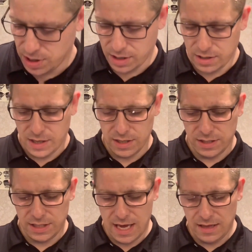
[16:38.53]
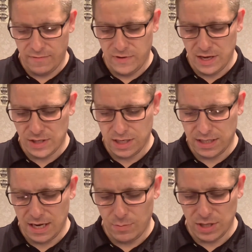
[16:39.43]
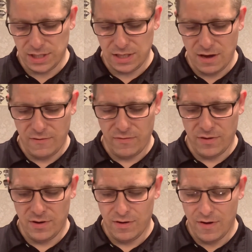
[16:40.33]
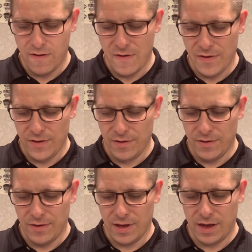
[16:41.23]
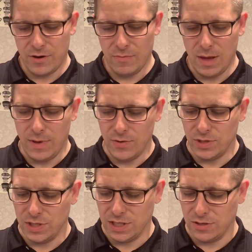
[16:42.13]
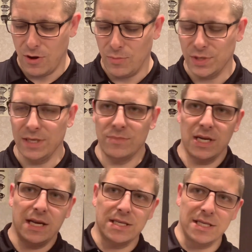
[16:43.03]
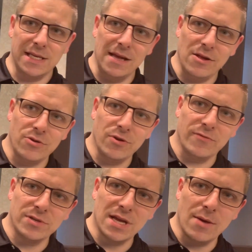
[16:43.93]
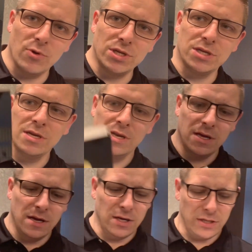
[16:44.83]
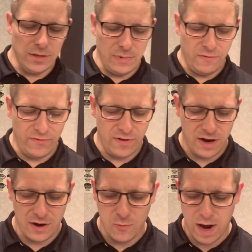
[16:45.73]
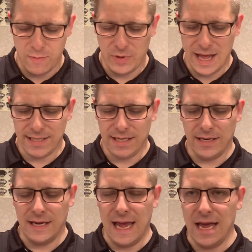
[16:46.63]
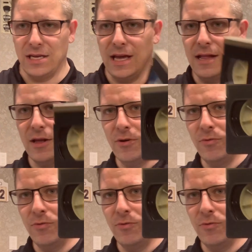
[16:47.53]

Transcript: the cassette, the VHS tape itself, I don't know, maybe it was just this, it almost seems like it's yellowed over time, which, to be fair, white plastic can yellow